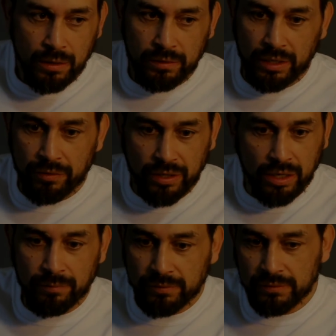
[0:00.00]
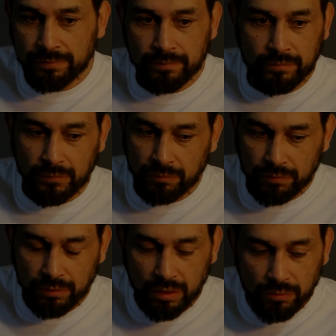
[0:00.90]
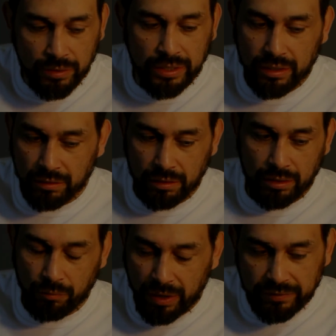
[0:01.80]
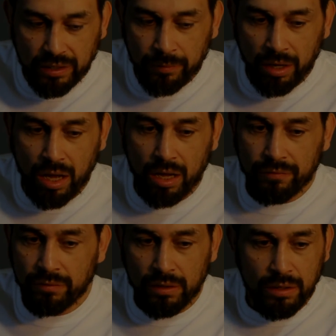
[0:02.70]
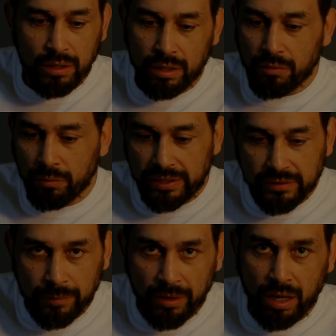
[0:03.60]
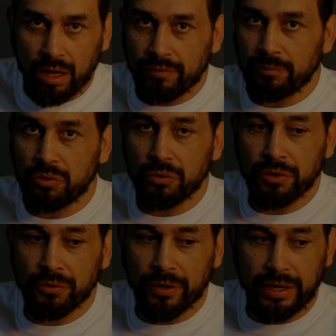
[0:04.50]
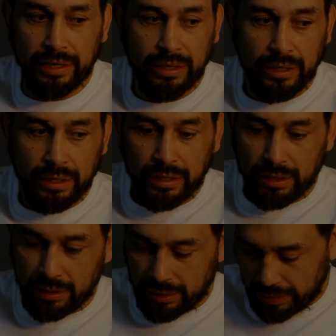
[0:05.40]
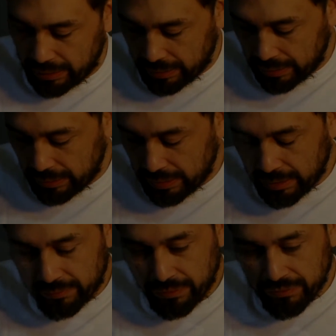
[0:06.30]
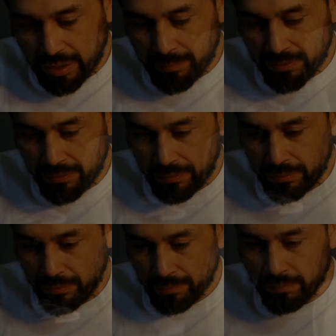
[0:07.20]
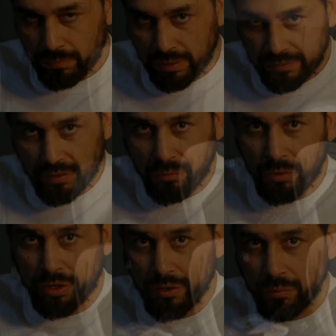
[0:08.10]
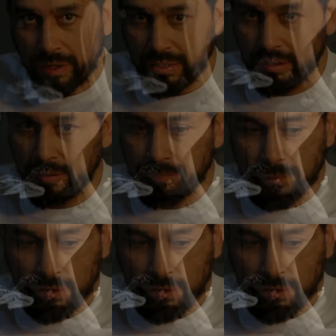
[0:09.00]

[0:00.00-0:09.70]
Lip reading: Then here it comes, another week, weight's coming off, doing great, and then it starts coming to, let's start working on the weight cut.